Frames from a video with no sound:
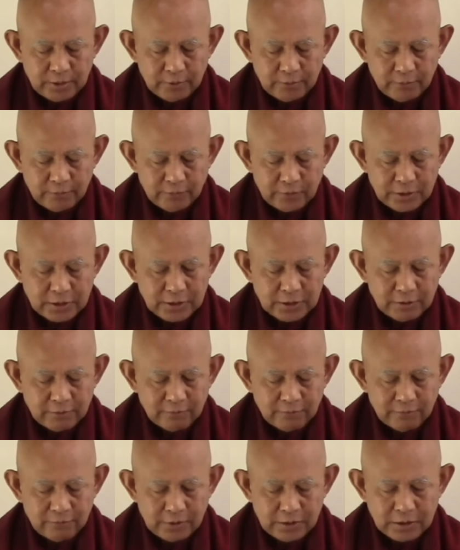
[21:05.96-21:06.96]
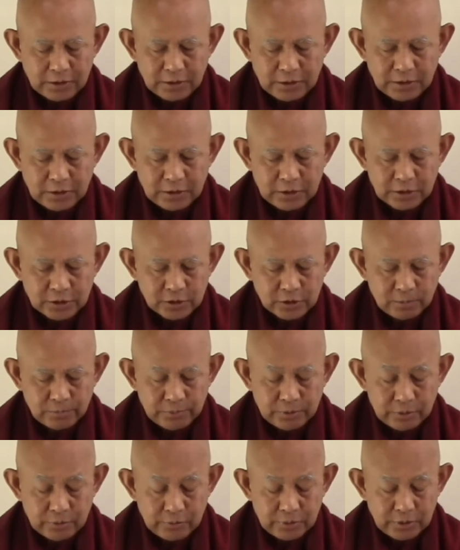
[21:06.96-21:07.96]
fading, fading,
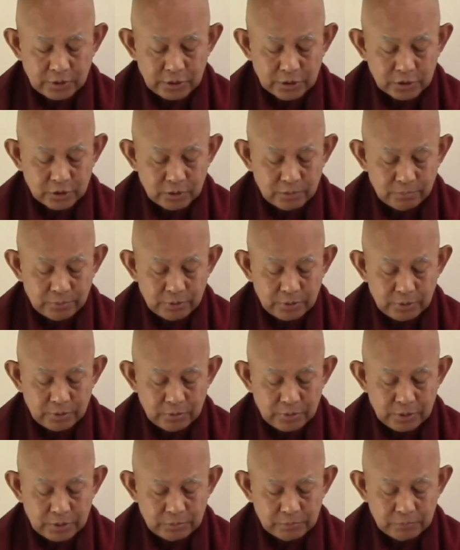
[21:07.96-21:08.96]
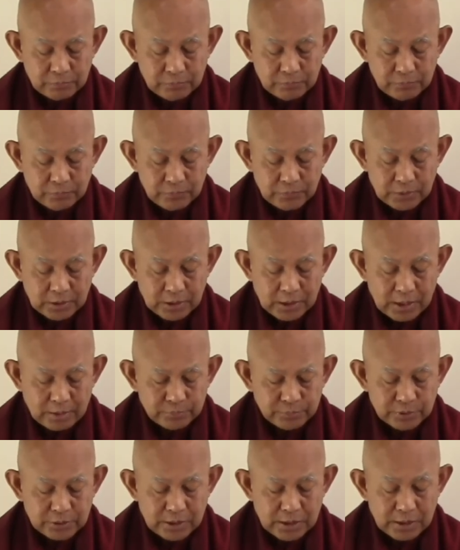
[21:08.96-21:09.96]
disappearing, disappearing,
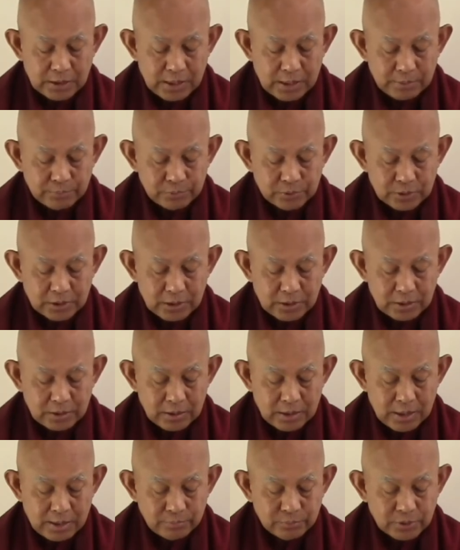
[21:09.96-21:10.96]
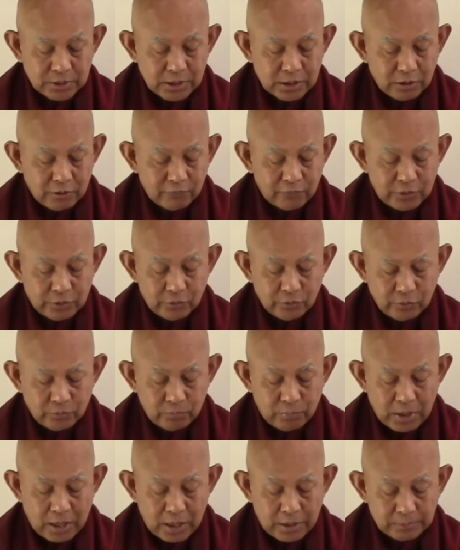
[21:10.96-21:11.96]
absent, absent, absent of the
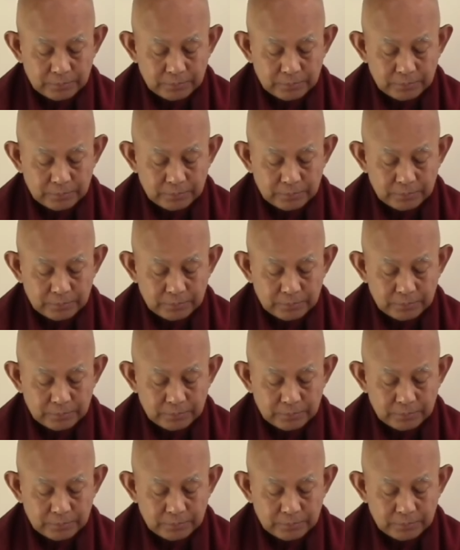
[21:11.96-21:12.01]
rupa.